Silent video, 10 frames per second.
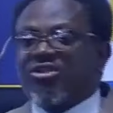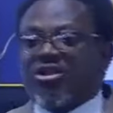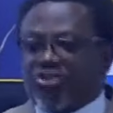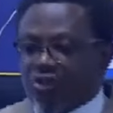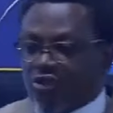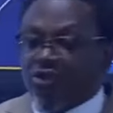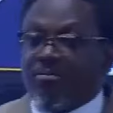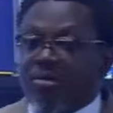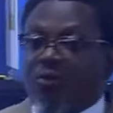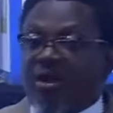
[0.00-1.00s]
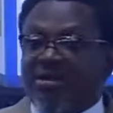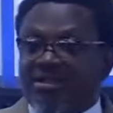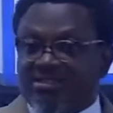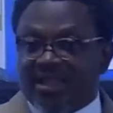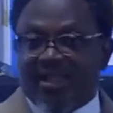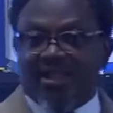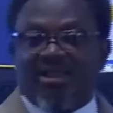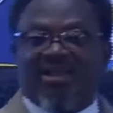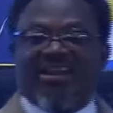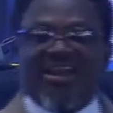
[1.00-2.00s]
not your number one desire,
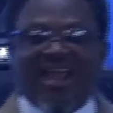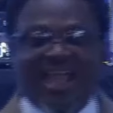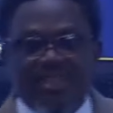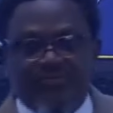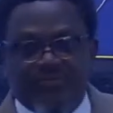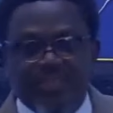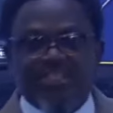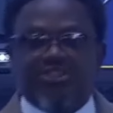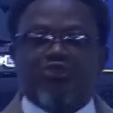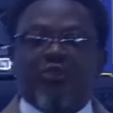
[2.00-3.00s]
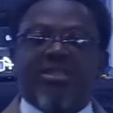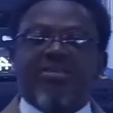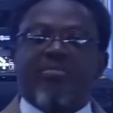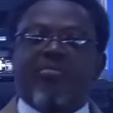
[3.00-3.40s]
life is doing